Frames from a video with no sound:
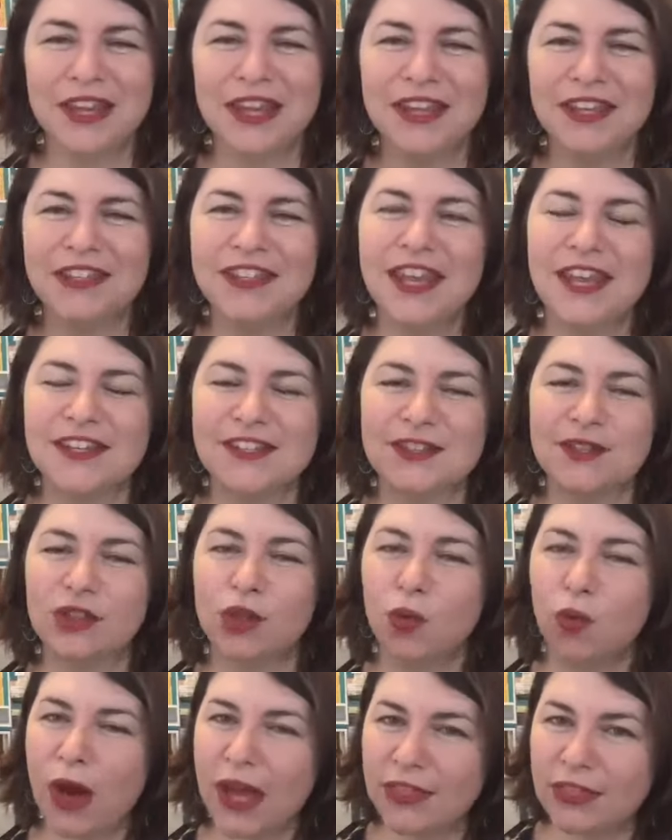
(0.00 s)
Yes,
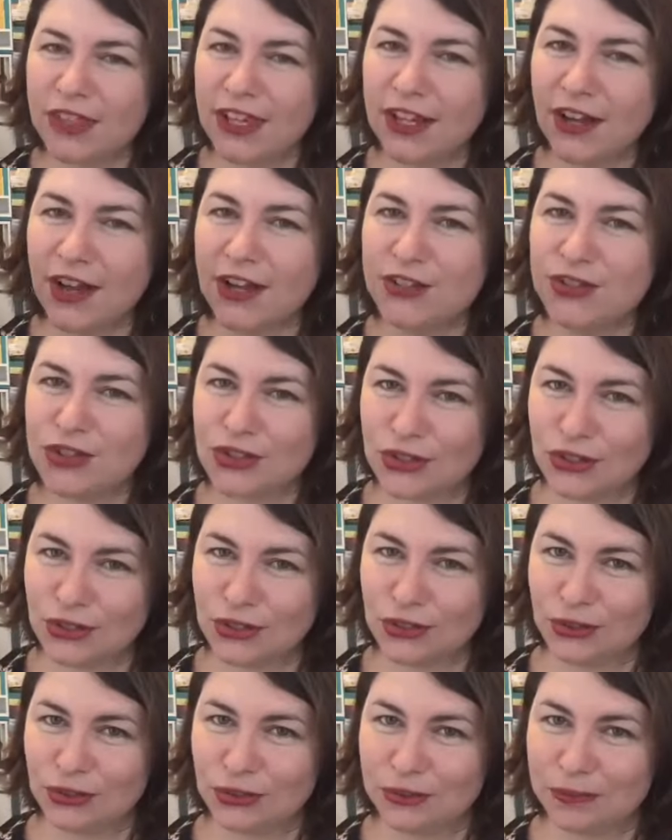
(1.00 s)
the one thing I
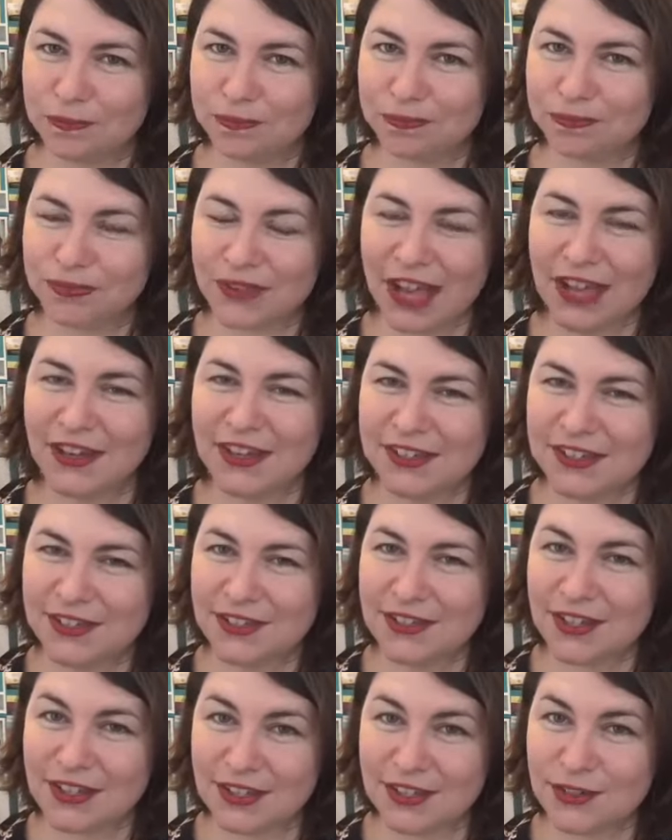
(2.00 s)
do, and this
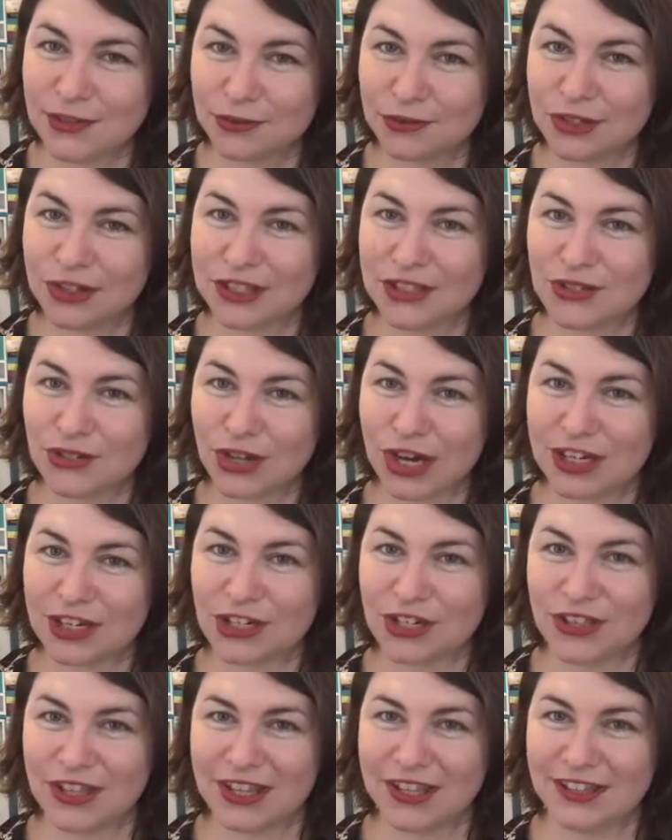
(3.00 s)
is a really
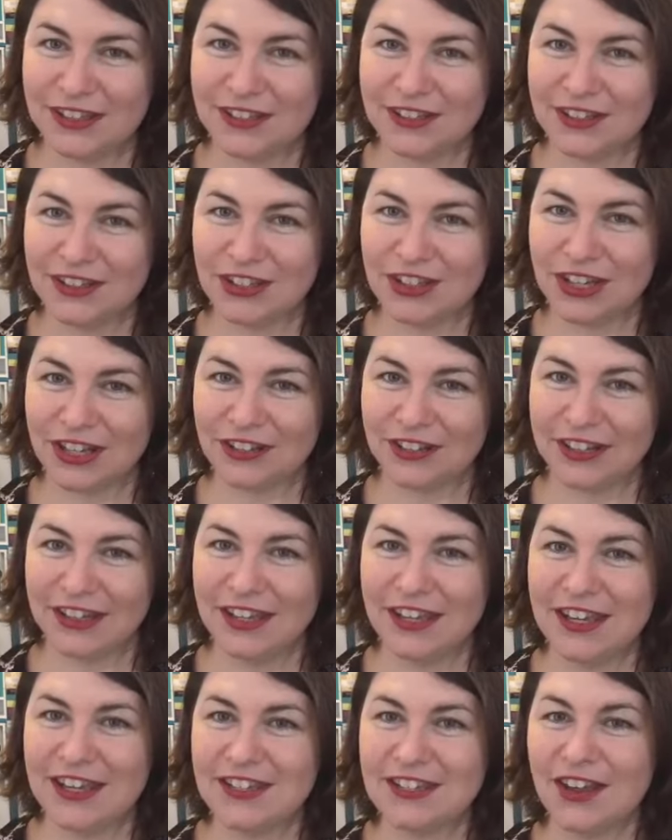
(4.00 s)
strange thing,
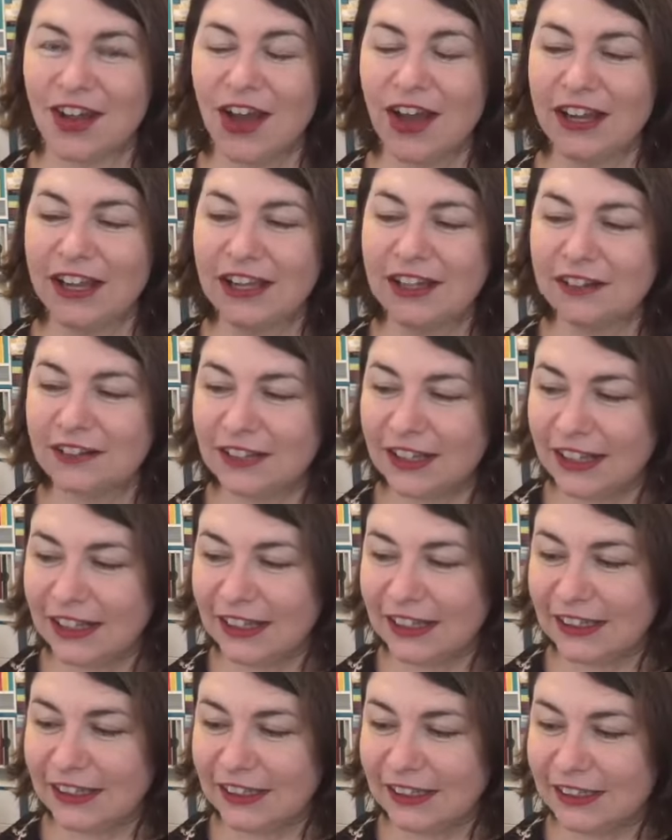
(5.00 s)
Shelley, is I
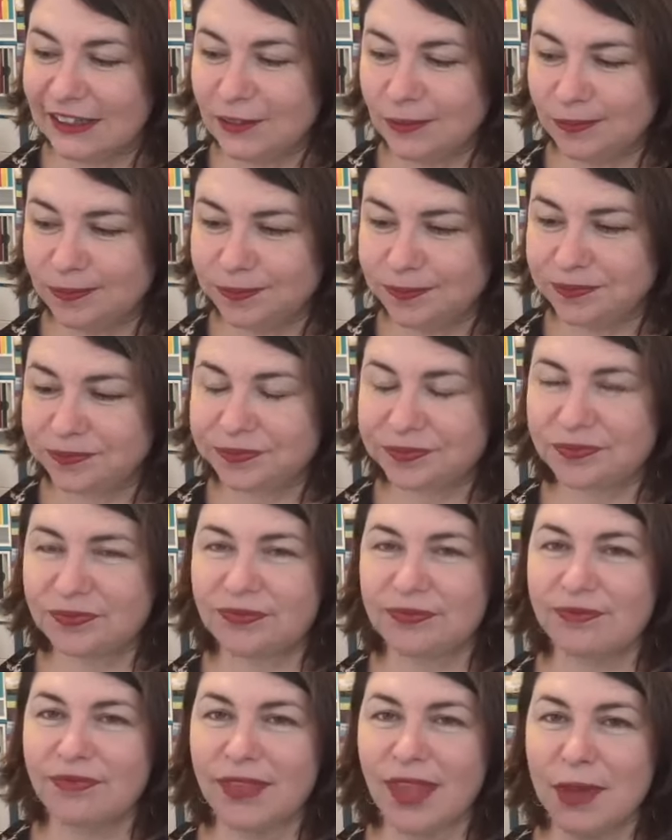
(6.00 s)
clean
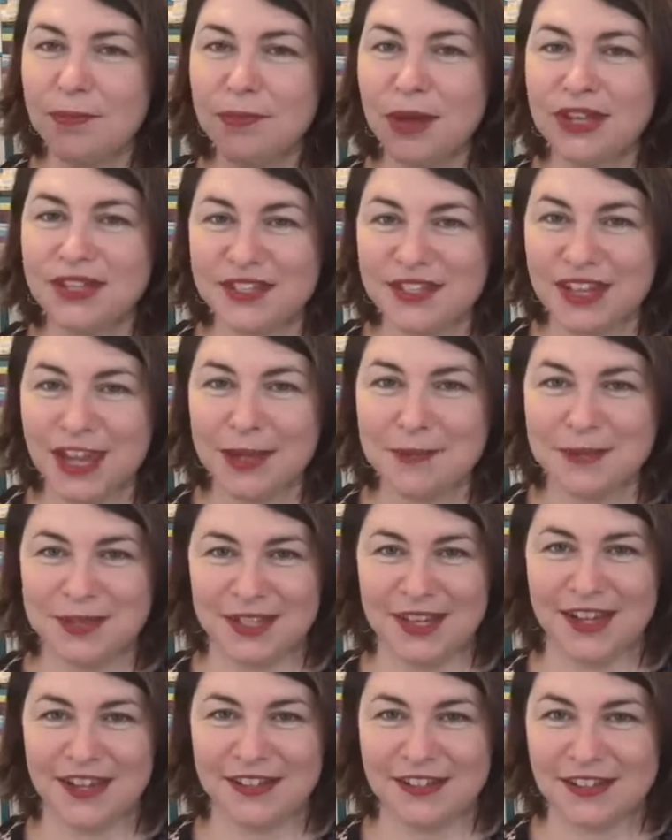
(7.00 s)
my stamp
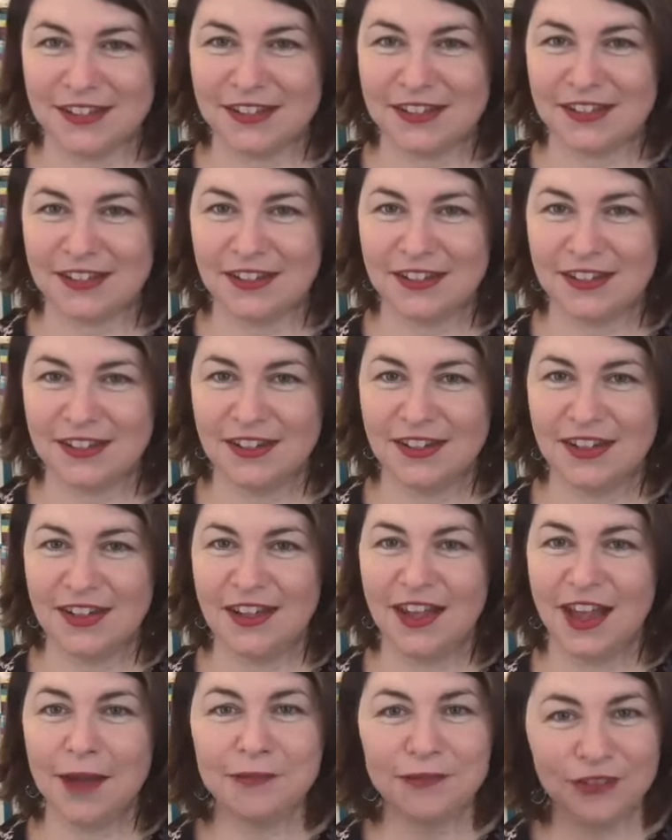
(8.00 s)
sets.
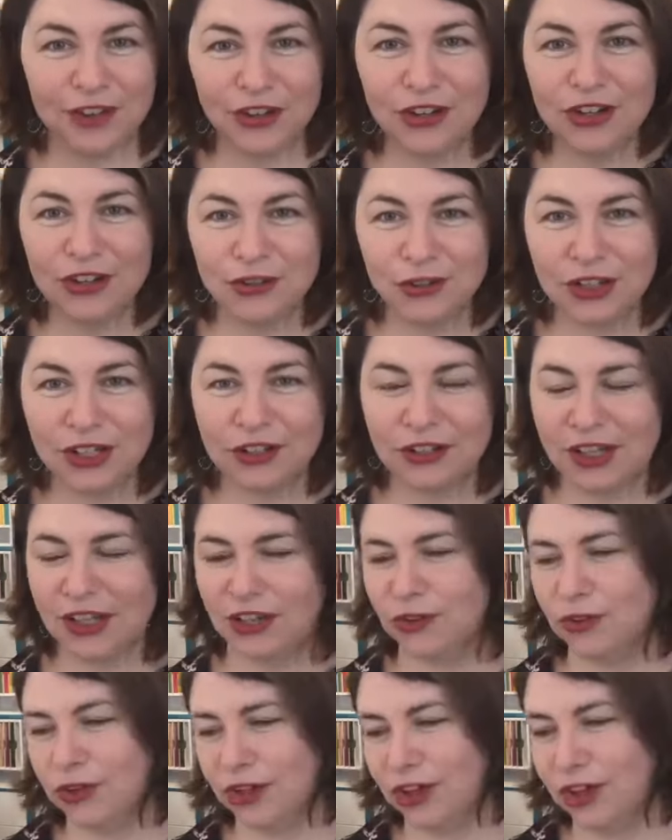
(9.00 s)
I'm very good at
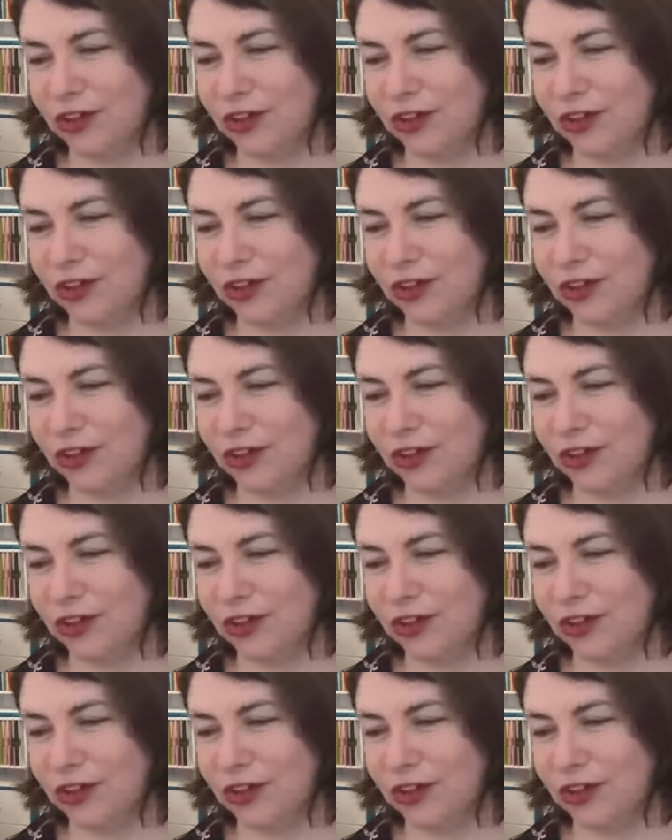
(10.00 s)
cleaning, although